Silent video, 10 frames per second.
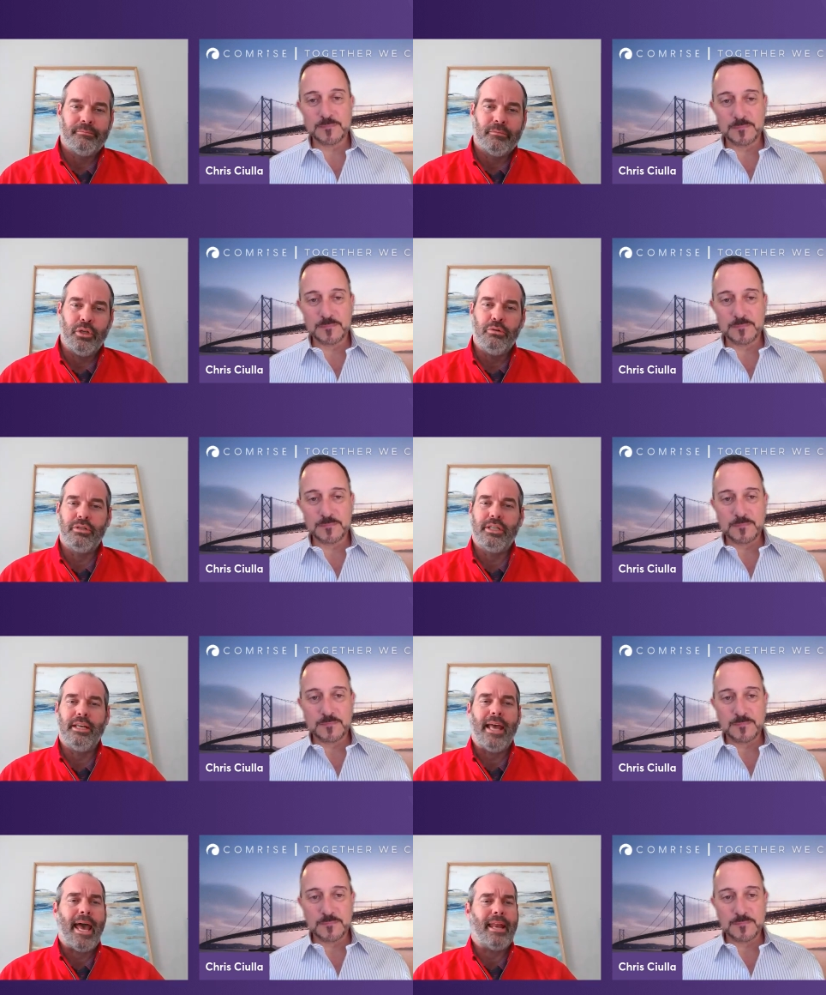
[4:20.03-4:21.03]
Speaker 1: Do you see
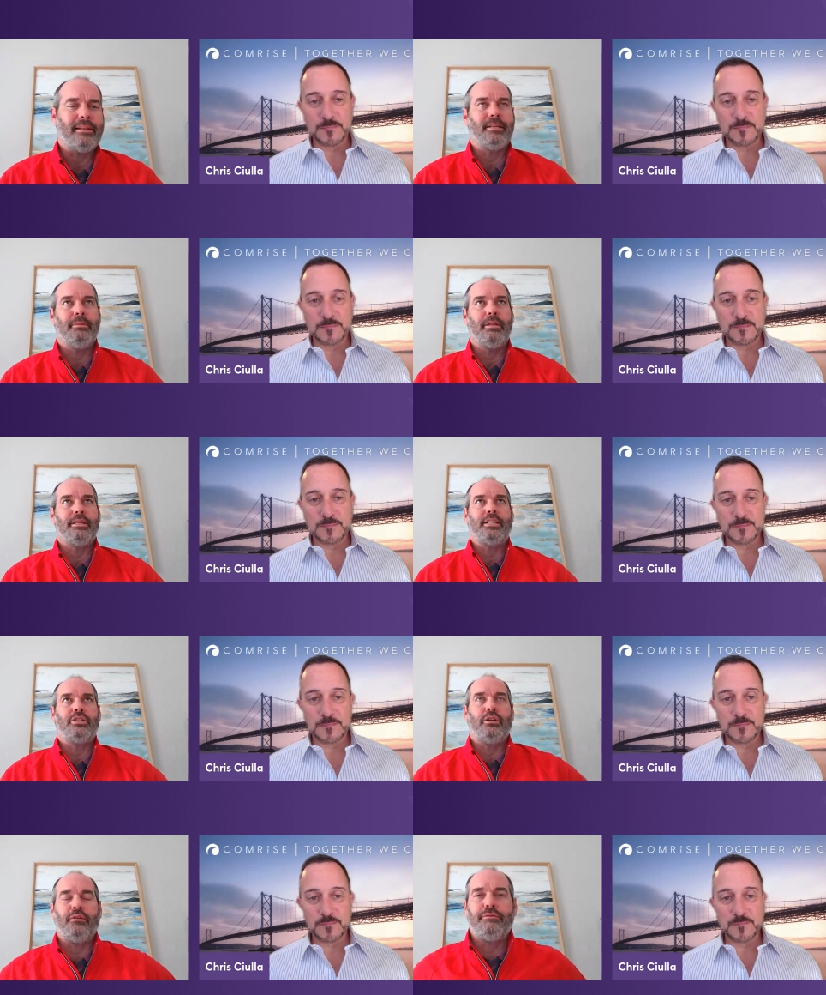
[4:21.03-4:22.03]
that in some of the things
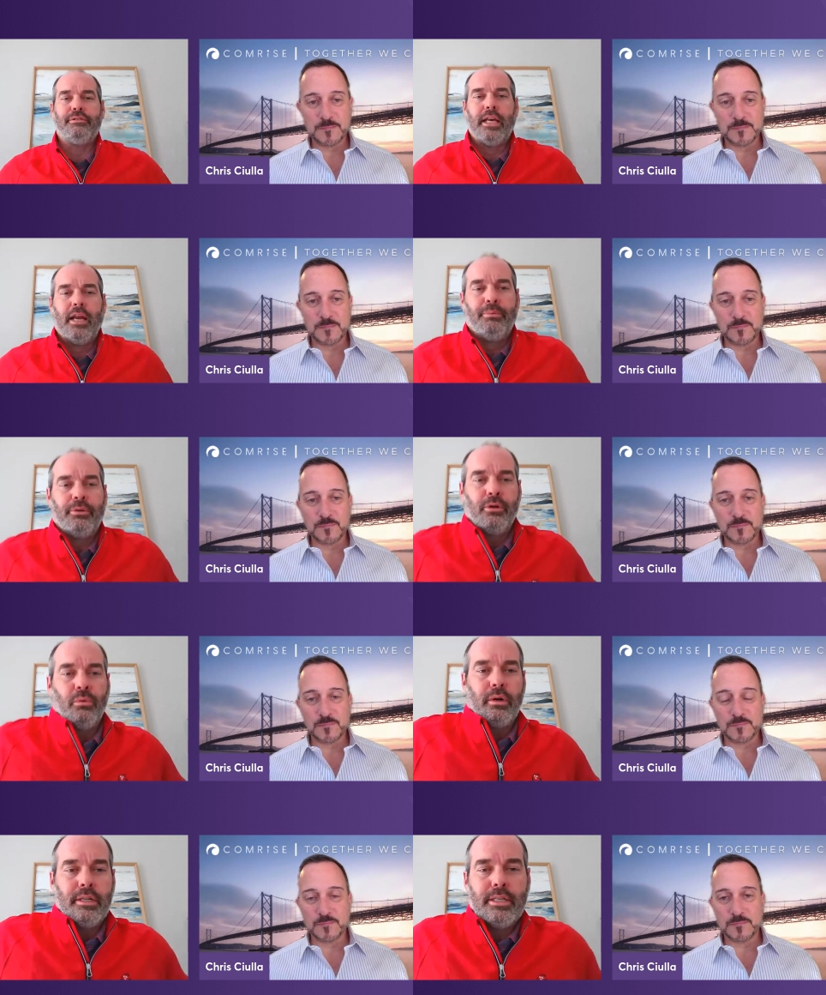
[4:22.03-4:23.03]
that you set up with your
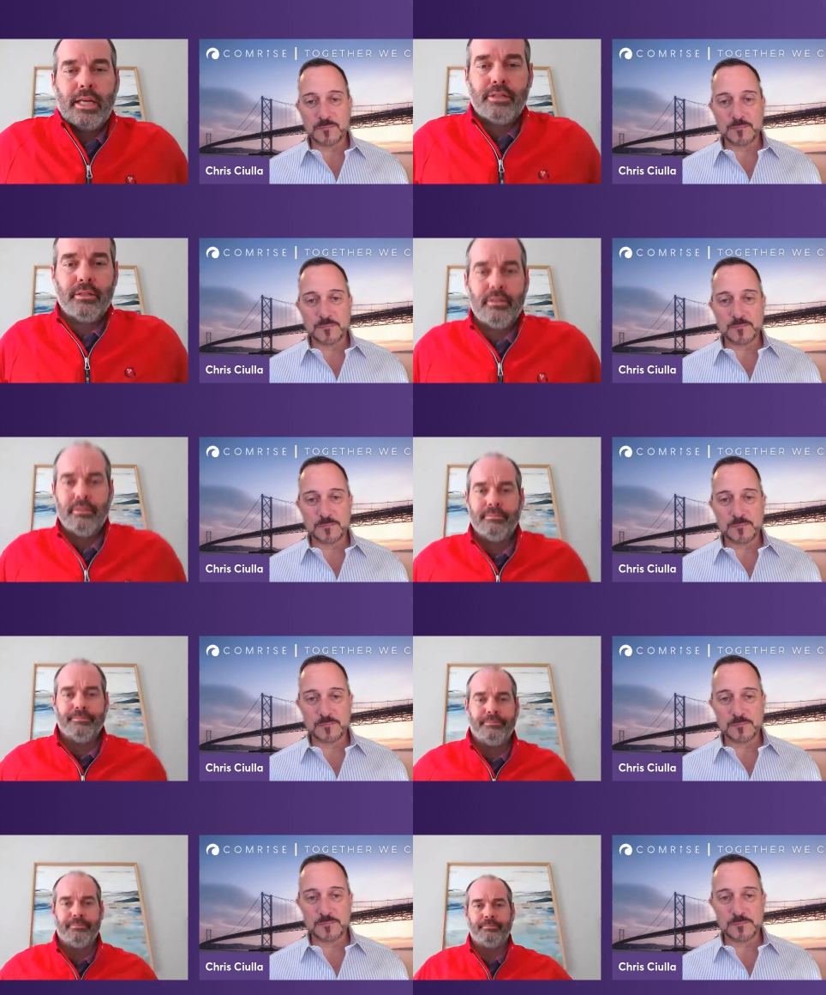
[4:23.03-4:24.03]
organizations?
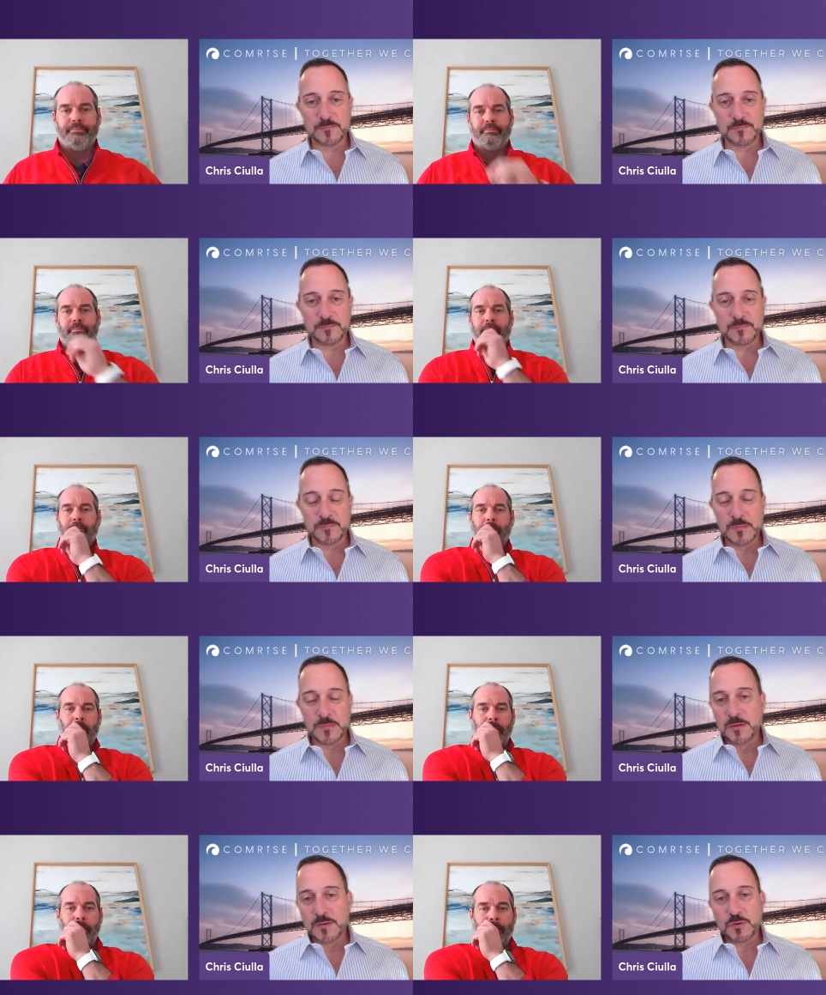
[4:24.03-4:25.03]

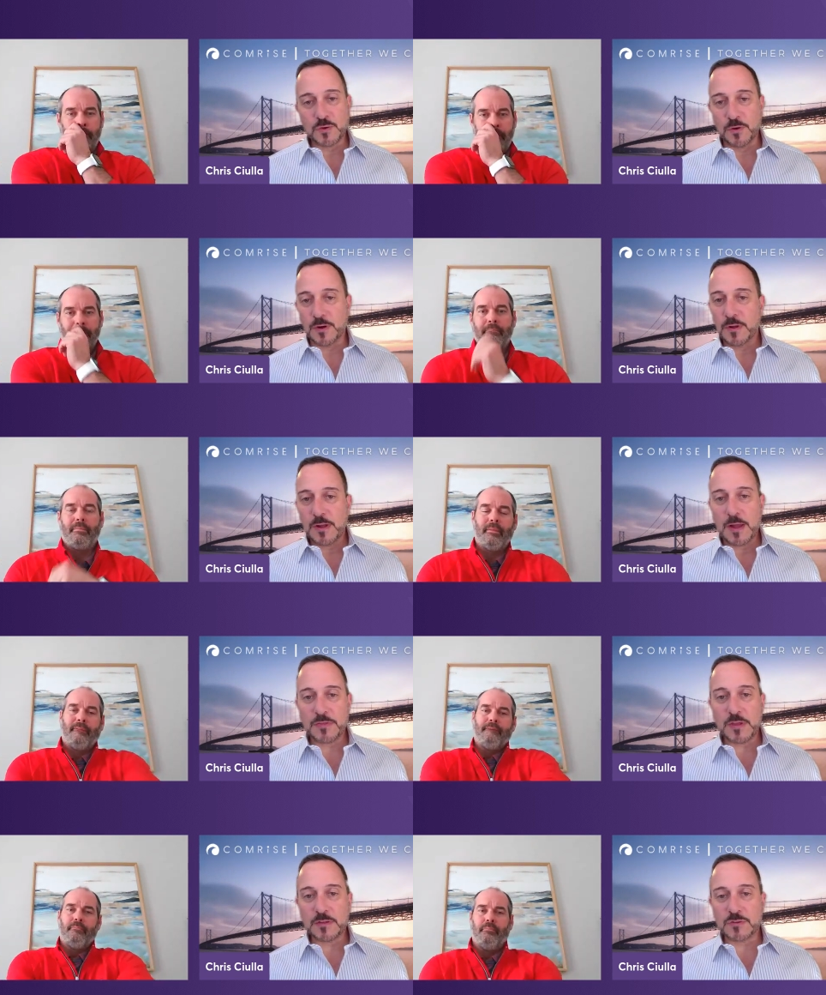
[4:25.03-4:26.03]
Speaker 2: Sure. I think it's
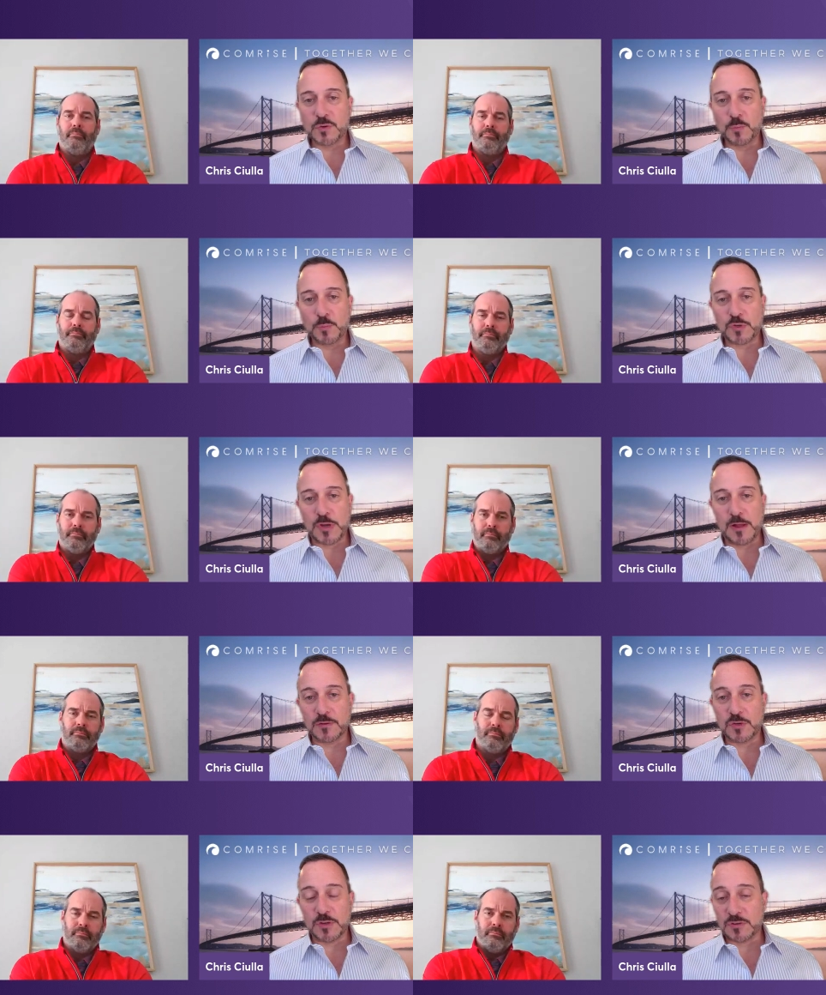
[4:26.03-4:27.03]
super challenging.
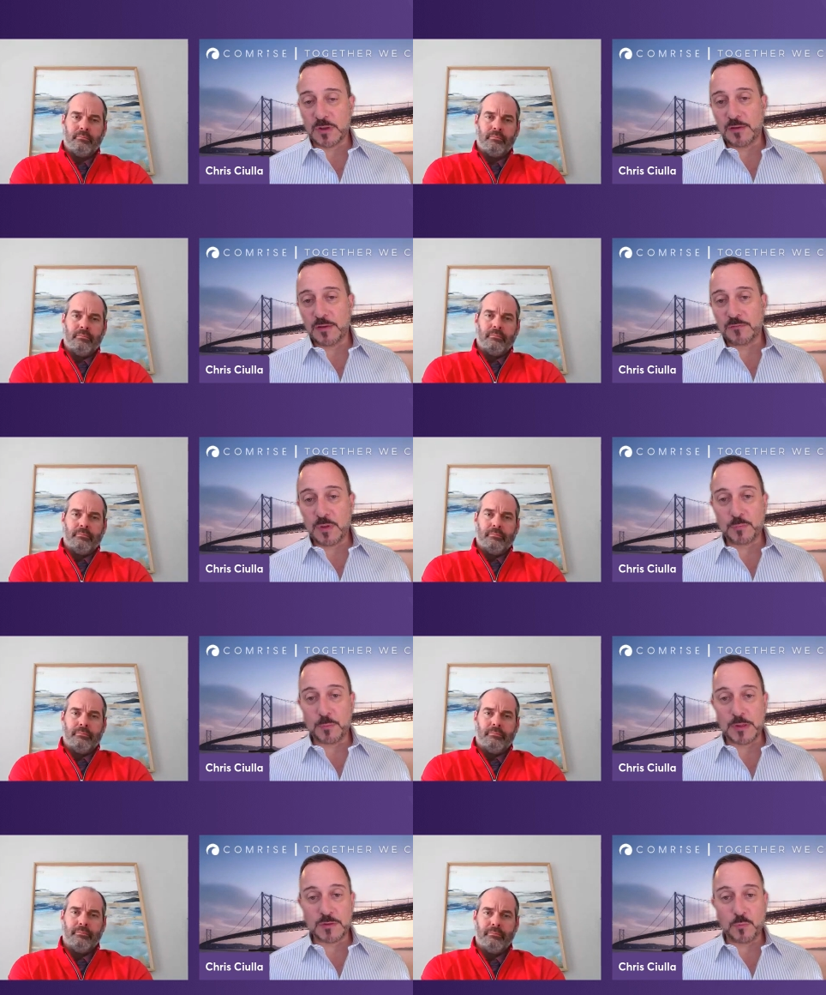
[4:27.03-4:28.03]
So I've
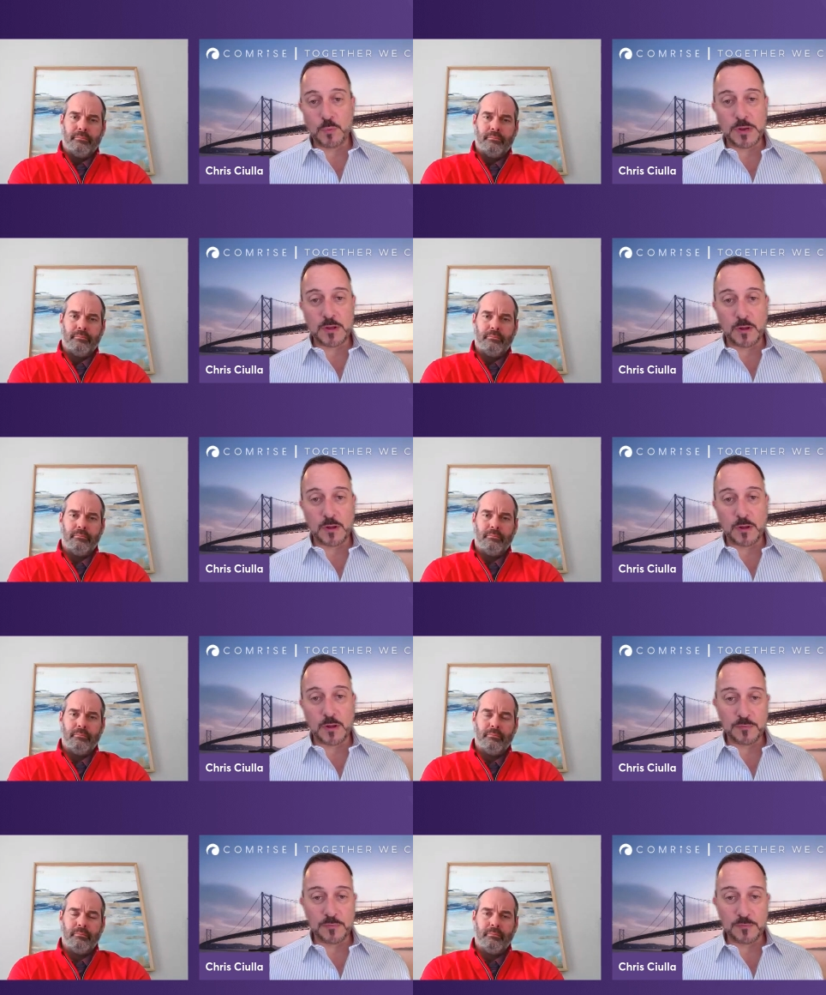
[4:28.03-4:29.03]
implemented We Culture
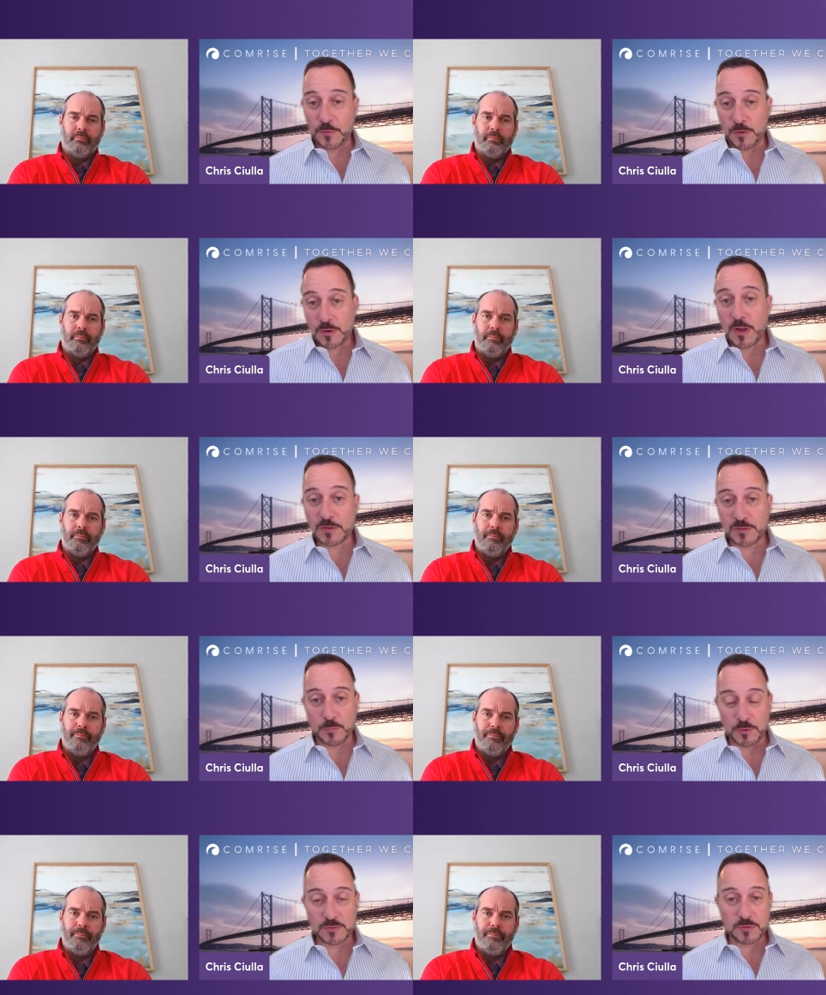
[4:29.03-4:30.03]
for
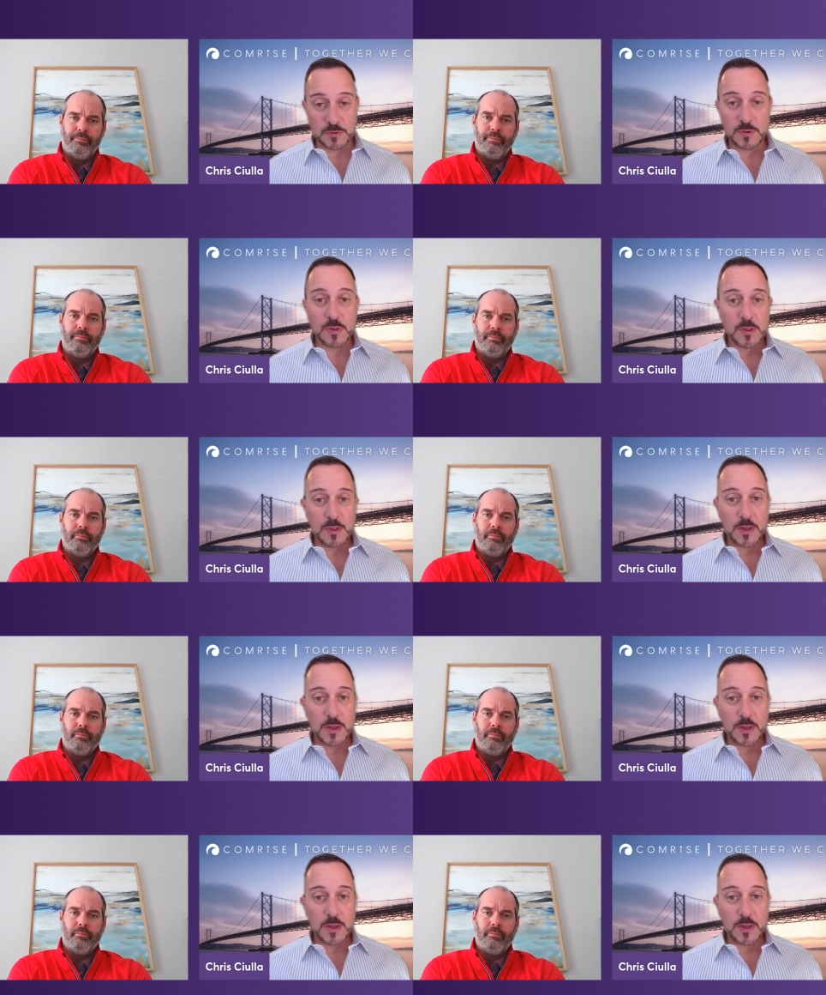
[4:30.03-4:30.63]
customers and have